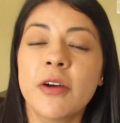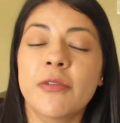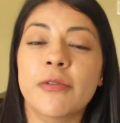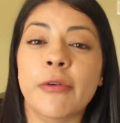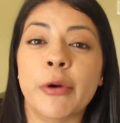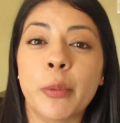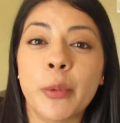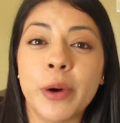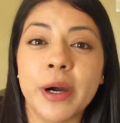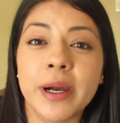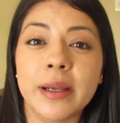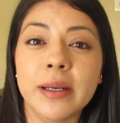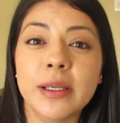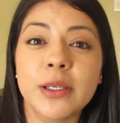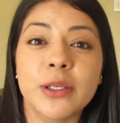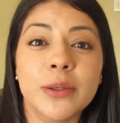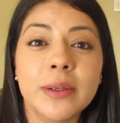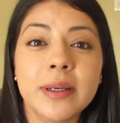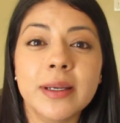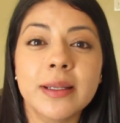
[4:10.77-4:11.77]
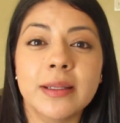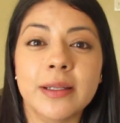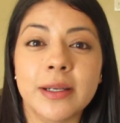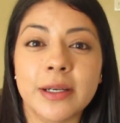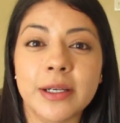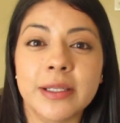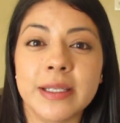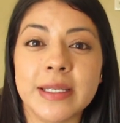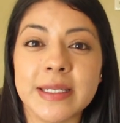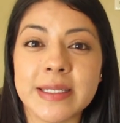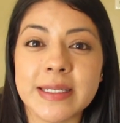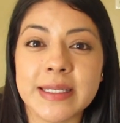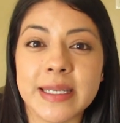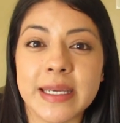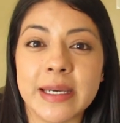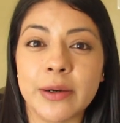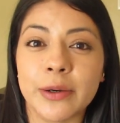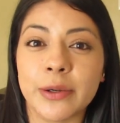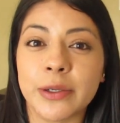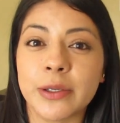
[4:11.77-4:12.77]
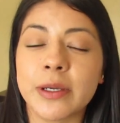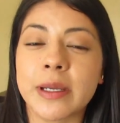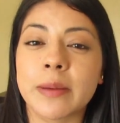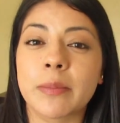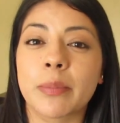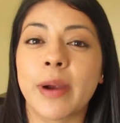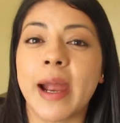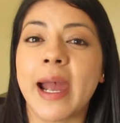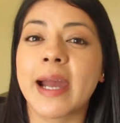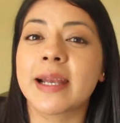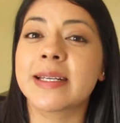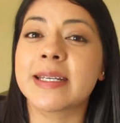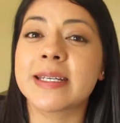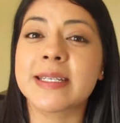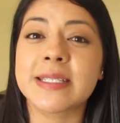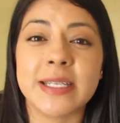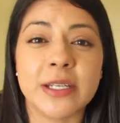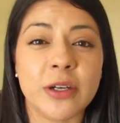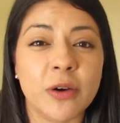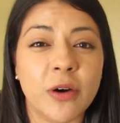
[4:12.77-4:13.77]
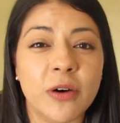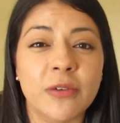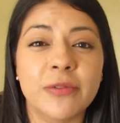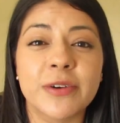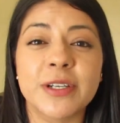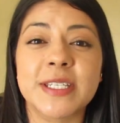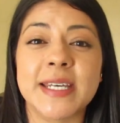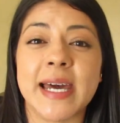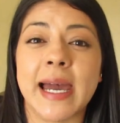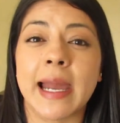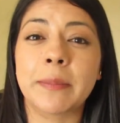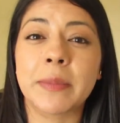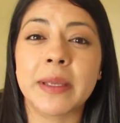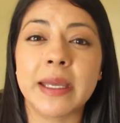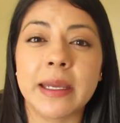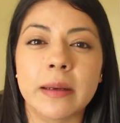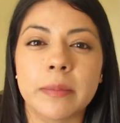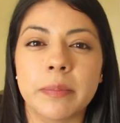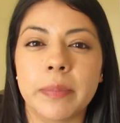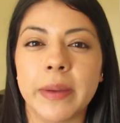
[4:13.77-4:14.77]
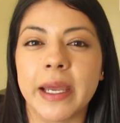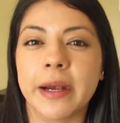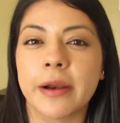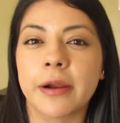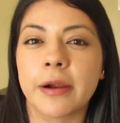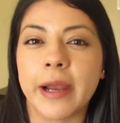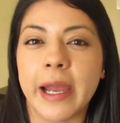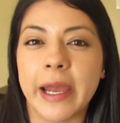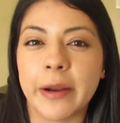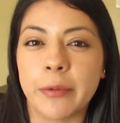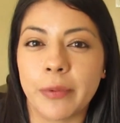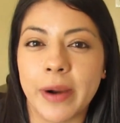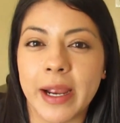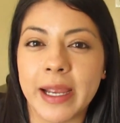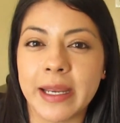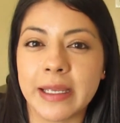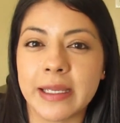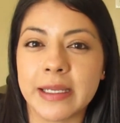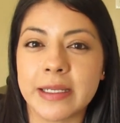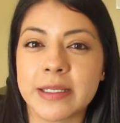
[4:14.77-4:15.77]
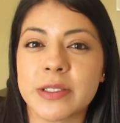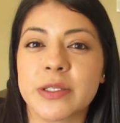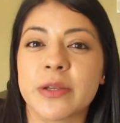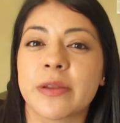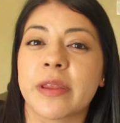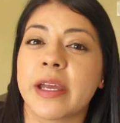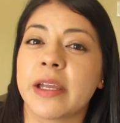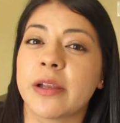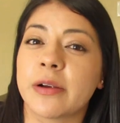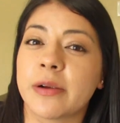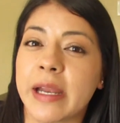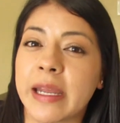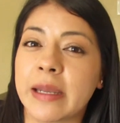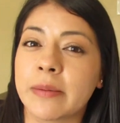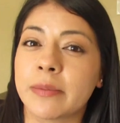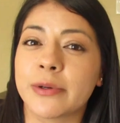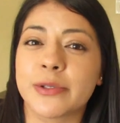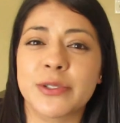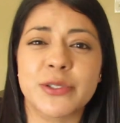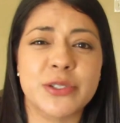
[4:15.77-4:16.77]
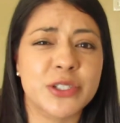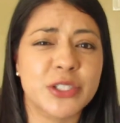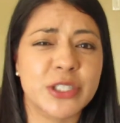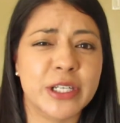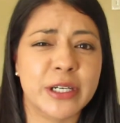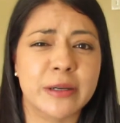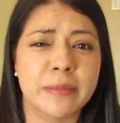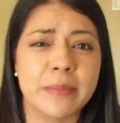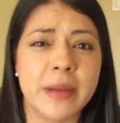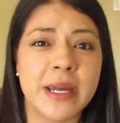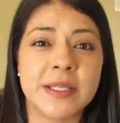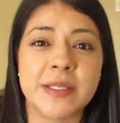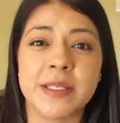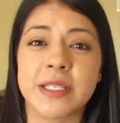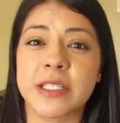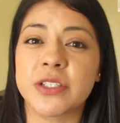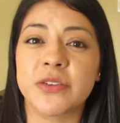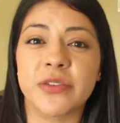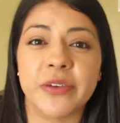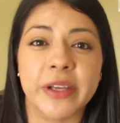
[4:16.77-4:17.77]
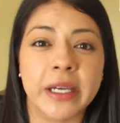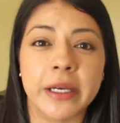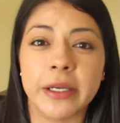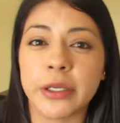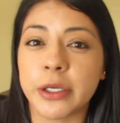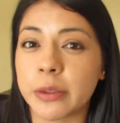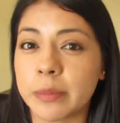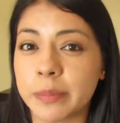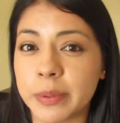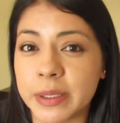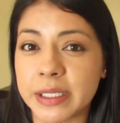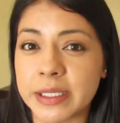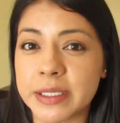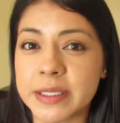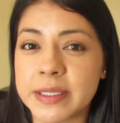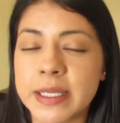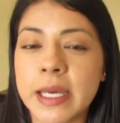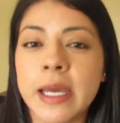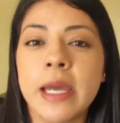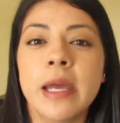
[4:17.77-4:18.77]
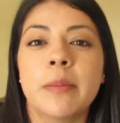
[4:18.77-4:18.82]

For one, you can learn this skill. You can practice and over time get better at writing so that you're able to share message via your books.